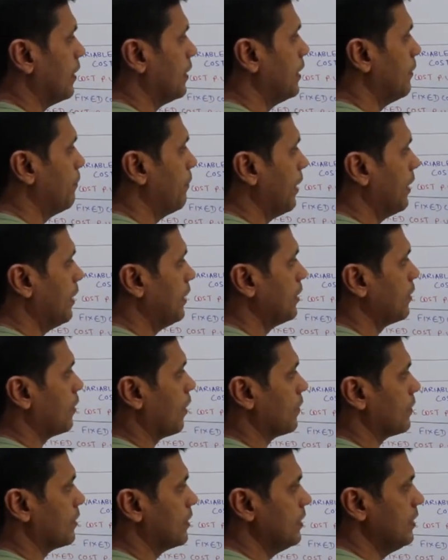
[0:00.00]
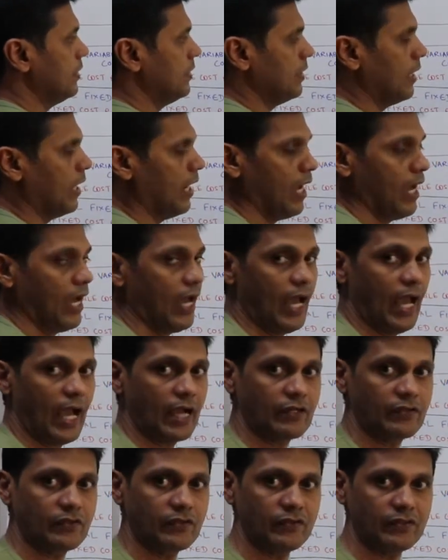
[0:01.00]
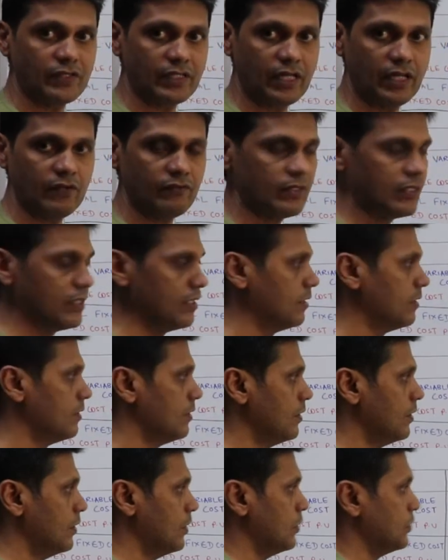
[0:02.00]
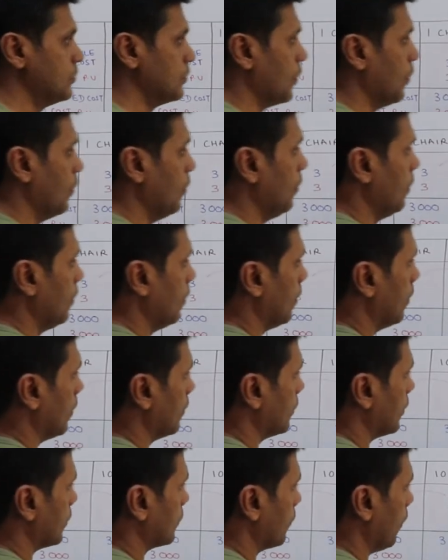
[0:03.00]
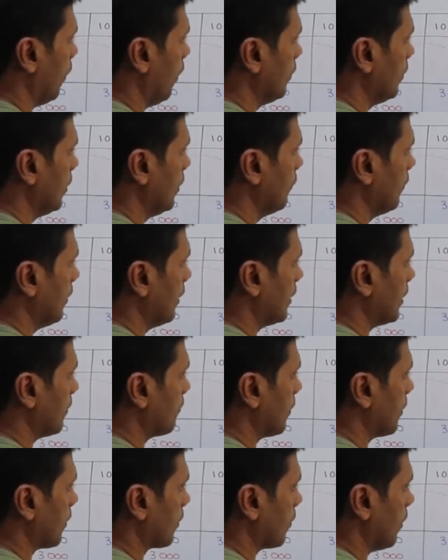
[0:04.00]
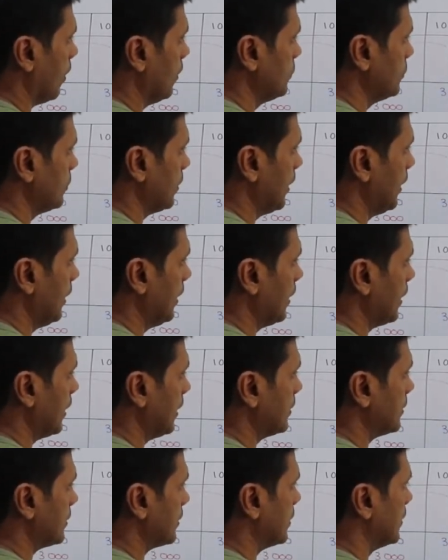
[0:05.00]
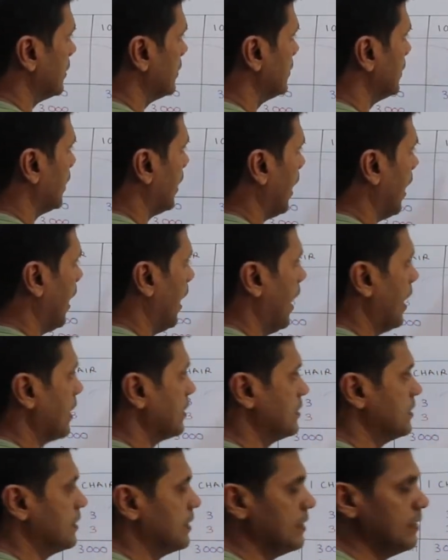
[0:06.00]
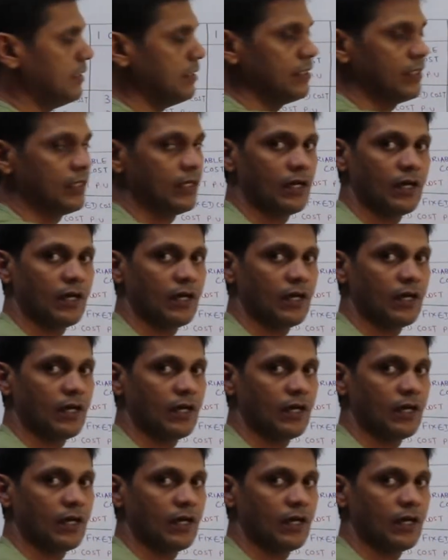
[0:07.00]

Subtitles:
depending on the activity level. So the total variable cost increases as the